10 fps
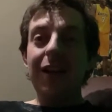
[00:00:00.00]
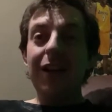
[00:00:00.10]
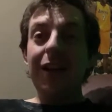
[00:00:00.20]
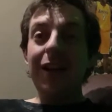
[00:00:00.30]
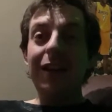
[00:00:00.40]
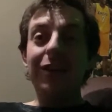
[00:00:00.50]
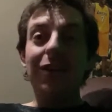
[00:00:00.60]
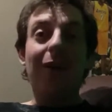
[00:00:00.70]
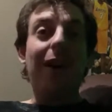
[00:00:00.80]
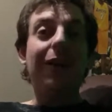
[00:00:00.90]
Hey,
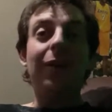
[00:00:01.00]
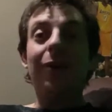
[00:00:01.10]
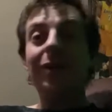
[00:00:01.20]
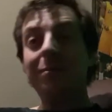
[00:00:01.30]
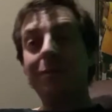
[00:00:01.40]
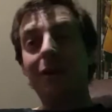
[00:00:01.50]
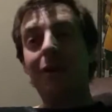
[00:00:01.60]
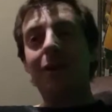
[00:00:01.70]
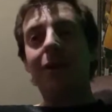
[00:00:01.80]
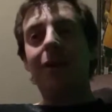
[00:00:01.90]
I know it's been
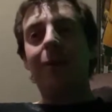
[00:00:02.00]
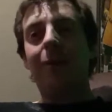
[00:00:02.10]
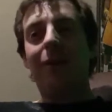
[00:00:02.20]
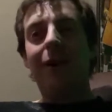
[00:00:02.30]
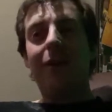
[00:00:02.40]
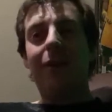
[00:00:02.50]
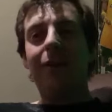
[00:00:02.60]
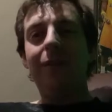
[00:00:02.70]
a while.